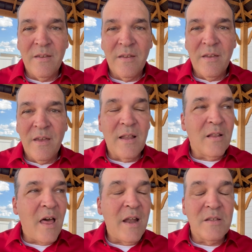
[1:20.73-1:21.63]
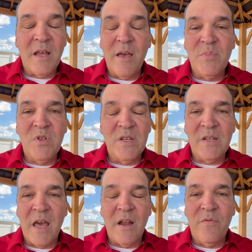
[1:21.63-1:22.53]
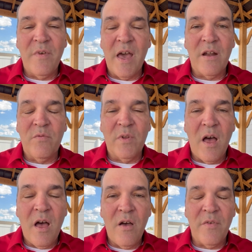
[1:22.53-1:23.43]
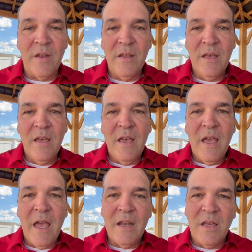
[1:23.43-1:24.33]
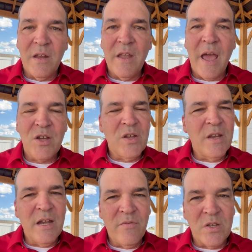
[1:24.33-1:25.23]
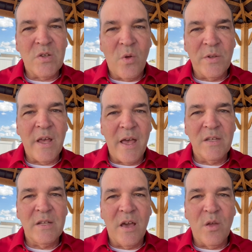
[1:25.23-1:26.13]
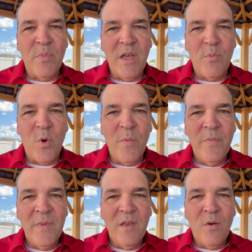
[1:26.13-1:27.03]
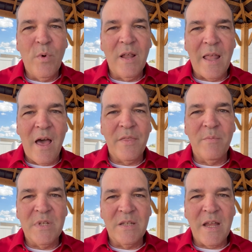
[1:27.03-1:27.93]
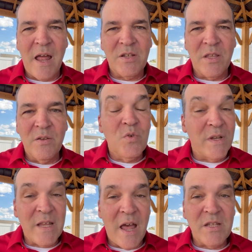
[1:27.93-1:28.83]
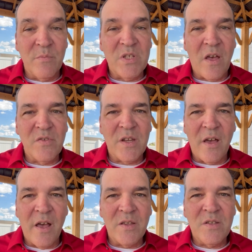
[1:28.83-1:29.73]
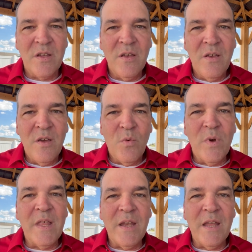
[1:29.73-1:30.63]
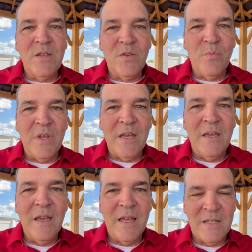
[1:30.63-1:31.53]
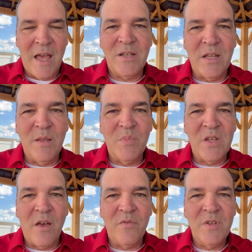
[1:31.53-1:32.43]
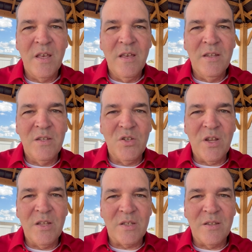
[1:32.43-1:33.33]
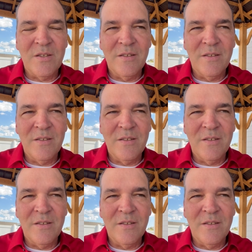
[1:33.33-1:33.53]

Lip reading: And a lot of times, just out of love and connection and even soul ties to other people, we allow them to attach themselves to us when they need to be attaching themselves to Jesus.